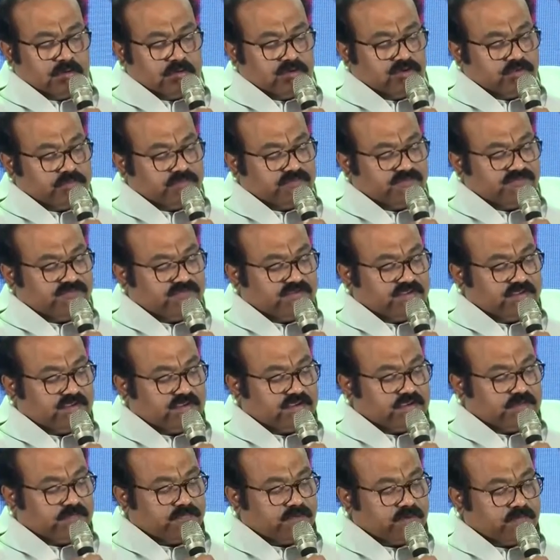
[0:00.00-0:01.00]
domestic
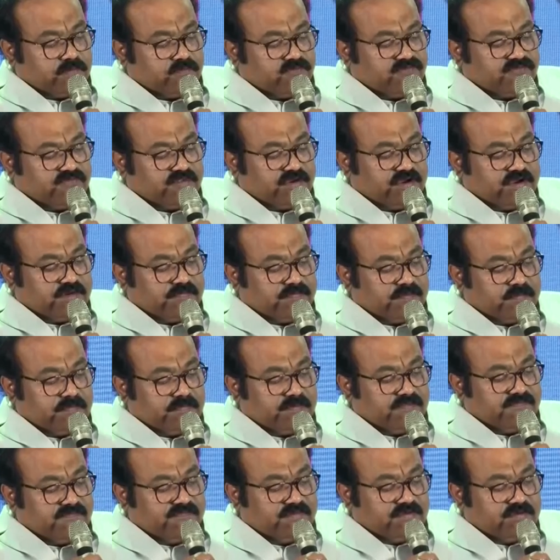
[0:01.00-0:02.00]
promotion and
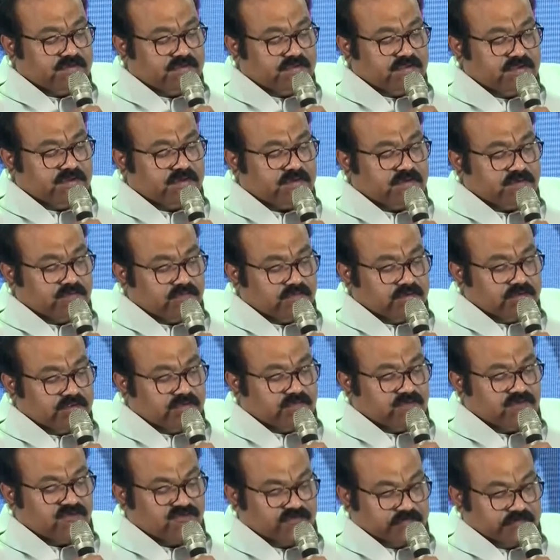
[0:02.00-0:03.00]
publicity,
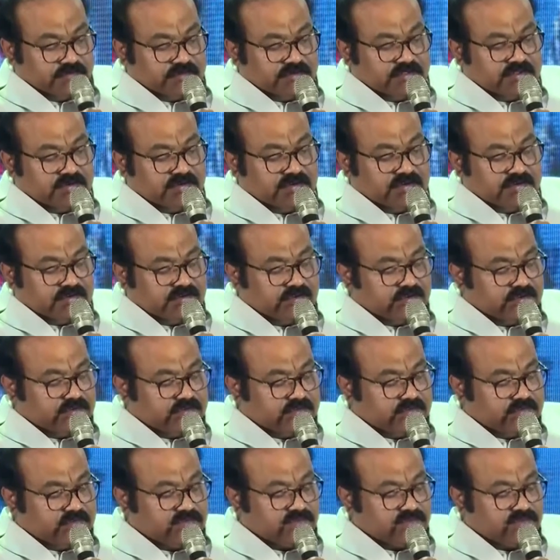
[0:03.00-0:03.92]
including hospitality,